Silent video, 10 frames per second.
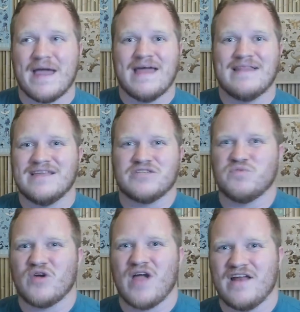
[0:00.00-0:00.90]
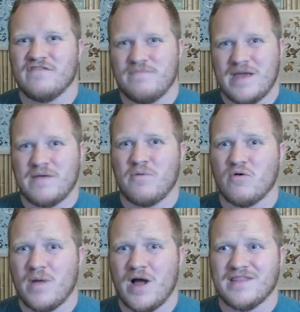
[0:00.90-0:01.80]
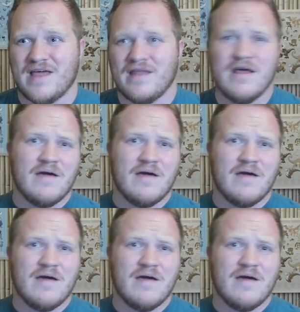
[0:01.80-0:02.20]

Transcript: and this will kind of make Pokemon that